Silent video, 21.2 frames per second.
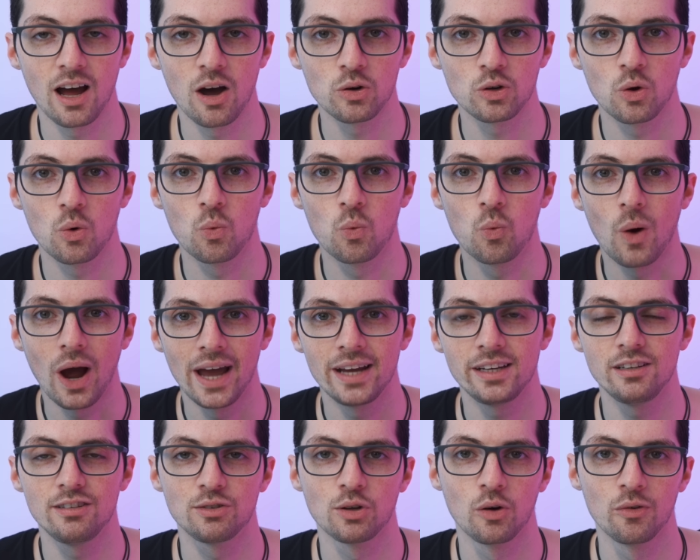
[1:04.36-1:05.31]
out why
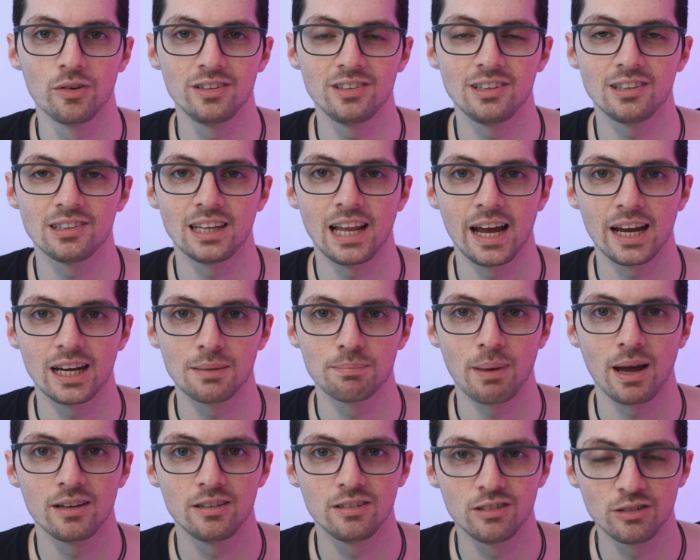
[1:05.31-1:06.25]
this service is liked
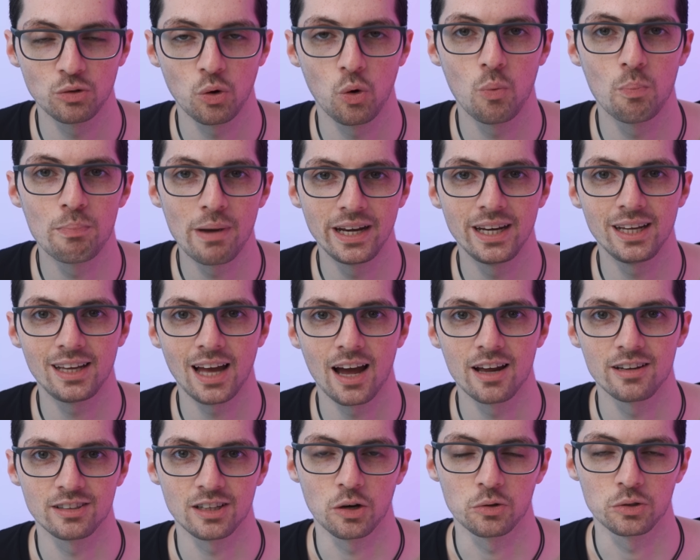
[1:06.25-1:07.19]
by so many
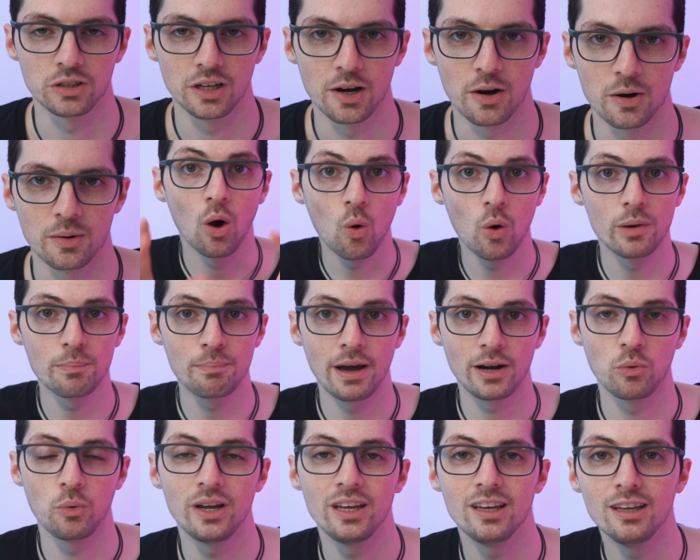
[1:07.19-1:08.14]
guys out there. Oh, and
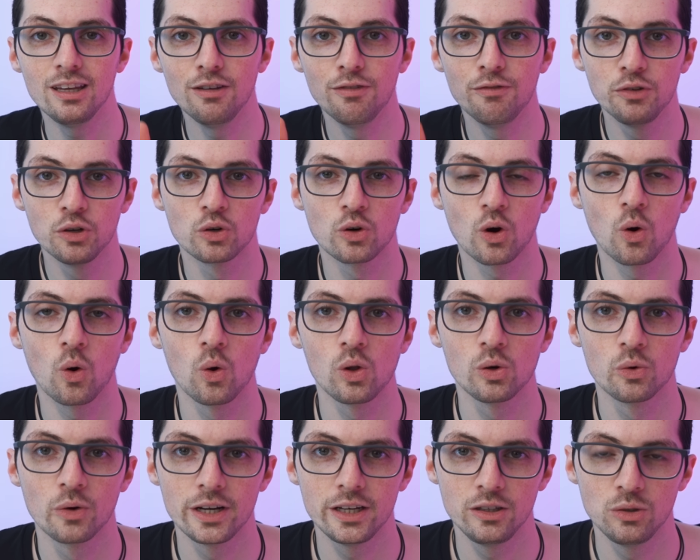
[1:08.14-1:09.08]
by the way, if you're
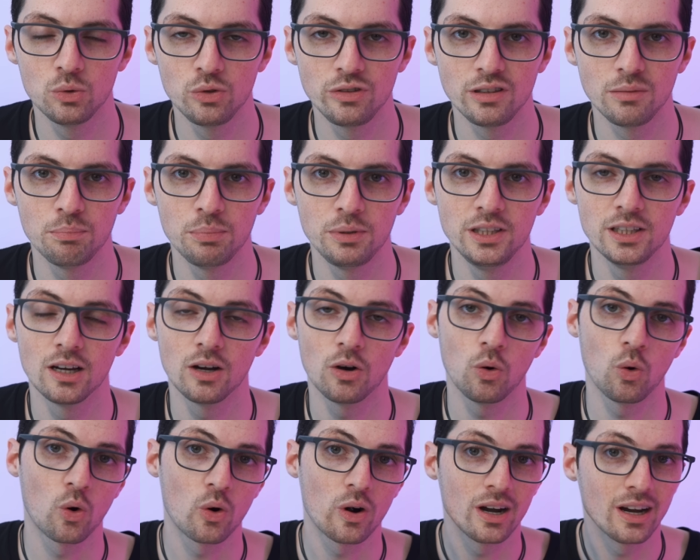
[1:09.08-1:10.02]
already using PIA
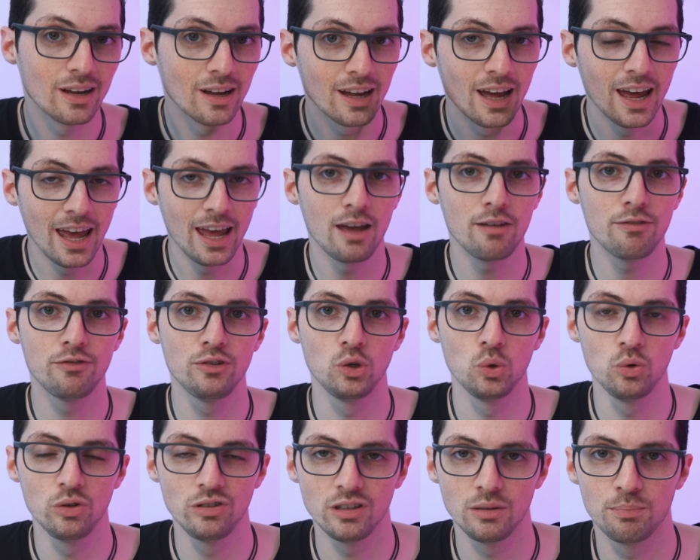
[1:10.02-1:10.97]
or have
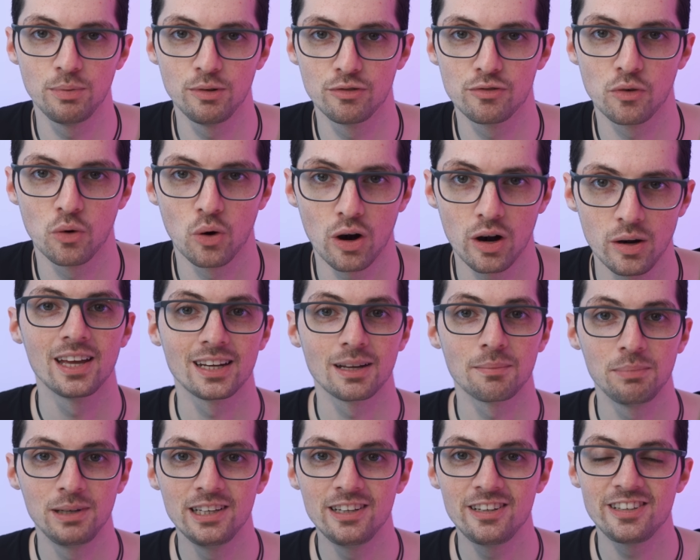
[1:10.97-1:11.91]
used it before,
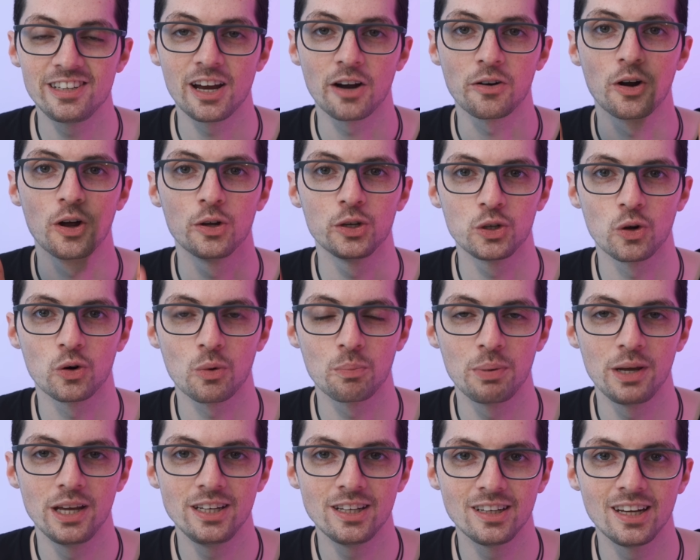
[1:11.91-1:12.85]
then please share your
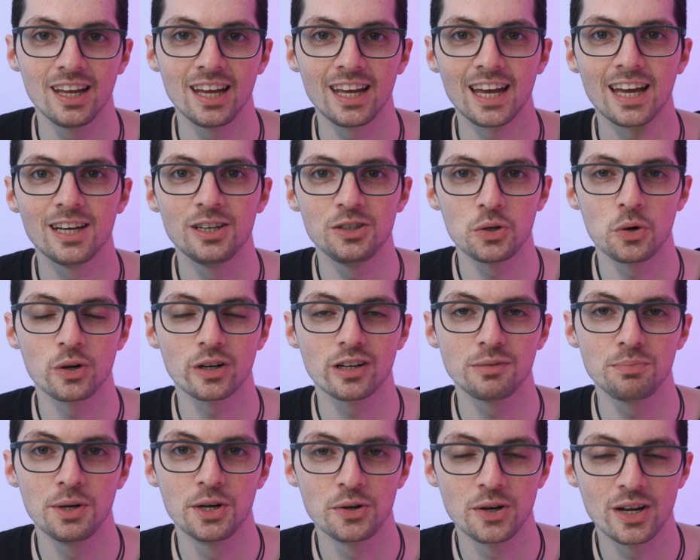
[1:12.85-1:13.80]
opinion and your
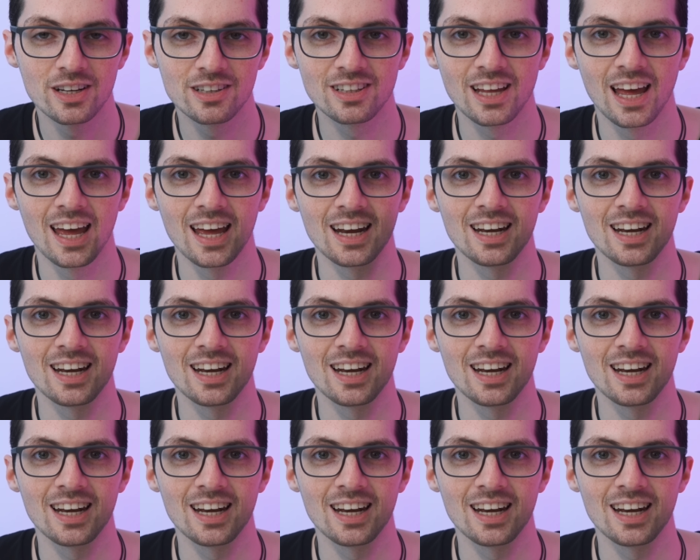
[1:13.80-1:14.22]
experience